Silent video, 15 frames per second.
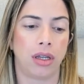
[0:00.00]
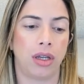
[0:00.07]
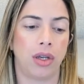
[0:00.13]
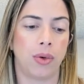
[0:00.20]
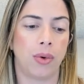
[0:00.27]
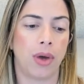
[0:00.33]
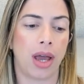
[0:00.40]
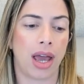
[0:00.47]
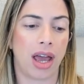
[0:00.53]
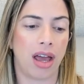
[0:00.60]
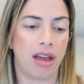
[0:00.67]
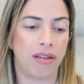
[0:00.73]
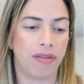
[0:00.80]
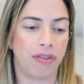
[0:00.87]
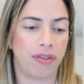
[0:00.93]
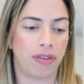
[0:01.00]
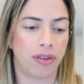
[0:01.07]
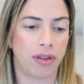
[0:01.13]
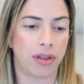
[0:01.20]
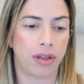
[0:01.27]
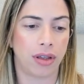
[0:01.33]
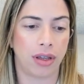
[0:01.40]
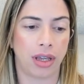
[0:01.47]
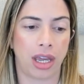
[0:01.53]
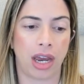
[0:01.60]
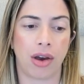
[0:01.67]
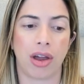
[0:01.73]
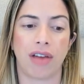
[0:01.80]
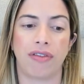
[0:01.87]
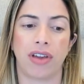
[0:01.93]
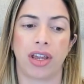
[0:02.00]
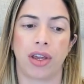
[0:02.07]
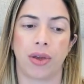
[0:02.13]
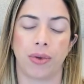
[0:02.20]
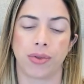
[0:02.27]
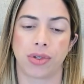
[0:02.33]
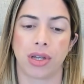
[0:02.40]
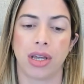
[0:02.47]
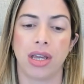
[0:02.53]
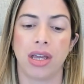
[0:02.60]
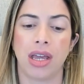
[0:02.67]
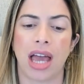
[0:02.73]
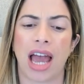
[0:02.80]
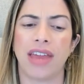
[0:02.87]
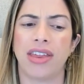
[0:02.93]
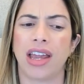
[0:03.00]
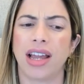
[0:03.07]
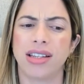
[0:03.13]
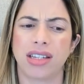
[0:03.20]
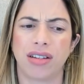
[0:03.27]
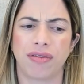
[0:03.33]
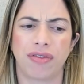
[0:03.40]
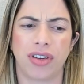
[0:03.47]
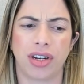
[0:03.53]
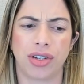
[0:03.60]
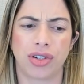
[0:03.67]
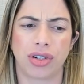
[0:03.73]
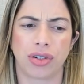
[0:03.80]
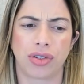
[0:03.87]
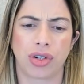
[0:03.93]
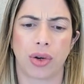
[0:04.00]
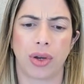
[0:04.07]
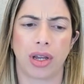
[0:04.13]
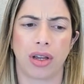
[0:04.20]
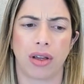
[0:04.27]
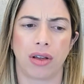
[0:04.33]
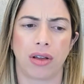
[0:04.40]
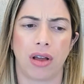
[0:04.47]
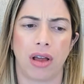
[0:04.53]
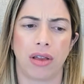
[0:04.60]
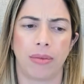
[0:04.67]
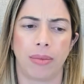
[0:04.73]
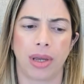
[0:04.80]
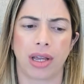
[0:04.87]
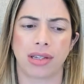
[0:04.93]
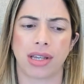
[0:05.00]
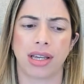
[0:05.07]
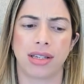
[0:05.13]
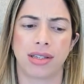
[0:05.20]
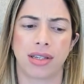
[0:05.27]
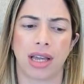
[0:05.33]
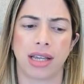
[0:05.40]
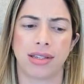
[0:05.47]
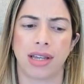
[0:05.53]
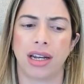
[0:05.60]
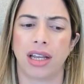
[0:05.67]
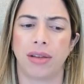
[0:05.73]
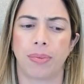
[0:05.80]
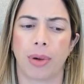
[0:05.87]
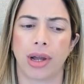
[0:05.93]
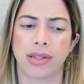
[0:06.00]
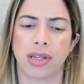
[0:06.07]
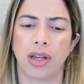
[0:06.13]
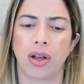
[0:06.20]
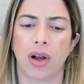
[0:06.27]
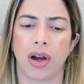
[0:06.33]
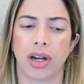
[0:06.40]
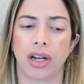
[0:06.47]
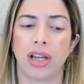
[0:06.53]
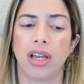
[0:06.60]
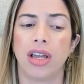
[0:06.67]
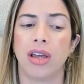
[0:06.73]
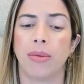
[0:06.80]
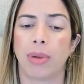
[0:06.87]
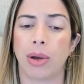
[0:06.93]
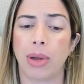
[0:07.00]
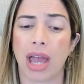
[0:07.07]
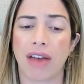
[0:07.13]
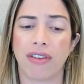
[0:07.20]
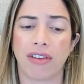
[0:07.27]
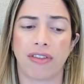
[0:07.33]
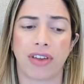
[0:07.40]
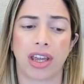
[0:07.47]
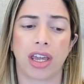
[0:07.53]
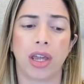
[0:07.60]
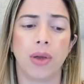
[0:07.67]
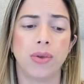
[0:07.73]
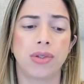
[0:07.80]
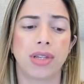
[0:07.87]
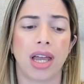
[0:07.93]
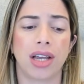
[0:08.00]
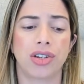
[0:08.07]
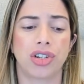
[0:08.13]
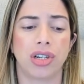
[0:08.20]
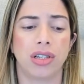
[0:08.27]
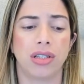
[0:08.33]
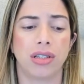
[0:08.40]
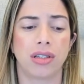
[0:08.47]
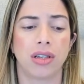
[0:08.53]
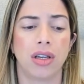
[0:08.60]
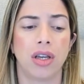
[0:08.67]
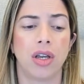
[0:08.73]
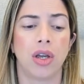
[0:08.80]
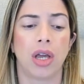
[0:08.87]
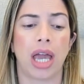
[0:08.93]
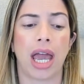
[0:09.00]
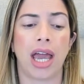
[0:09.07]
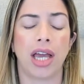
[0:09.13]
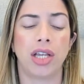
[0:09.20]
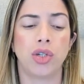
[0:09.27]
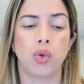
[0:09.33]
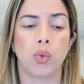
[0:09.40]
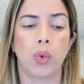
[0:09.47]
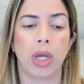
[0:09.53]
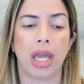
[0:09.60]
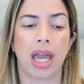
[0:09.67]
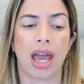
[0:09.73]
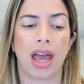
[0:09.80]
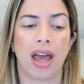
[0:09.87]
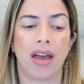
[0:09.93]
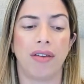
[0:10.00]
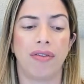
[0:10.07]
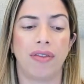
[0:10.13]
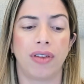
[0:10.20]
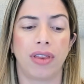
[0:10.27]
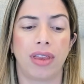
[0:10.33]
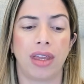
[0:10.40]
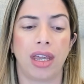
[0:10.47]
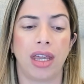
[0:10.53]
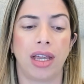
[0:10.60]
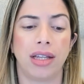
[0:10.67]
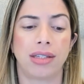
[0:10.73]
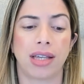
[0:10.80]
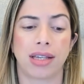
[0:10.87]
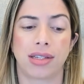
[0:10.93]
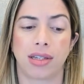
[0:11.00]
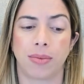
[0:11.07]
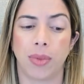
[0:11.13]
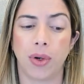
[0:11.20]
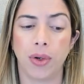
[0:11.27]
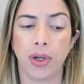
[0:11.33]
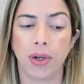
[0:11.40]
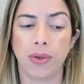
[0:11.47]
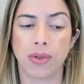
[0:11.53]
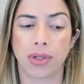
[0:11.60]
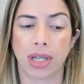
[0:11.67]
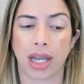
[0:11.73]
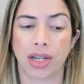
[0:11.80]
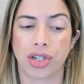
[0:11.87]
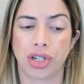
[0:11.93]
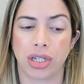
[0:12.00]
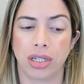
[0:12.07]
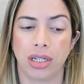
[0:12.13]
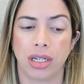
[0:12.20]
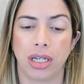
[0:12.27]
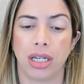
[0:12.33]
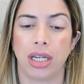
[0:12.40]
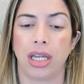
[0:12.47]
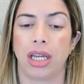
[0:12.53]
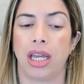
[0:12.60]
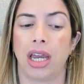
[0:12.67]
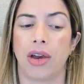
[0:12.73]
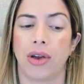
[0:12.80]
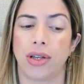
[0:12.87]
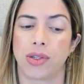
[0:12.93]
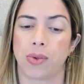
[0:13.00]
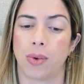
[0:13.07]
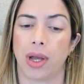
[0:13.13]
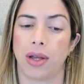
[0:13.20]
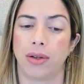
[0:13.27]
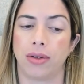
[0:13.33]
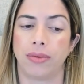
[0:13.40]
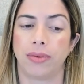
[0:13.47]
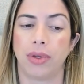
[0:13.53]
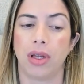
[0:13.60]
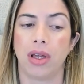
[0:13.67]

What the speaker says: you have here FAQs. I think I didn't finish showing because I stated pricing card, but we have FAQ sections and we have the testimonial section here as well.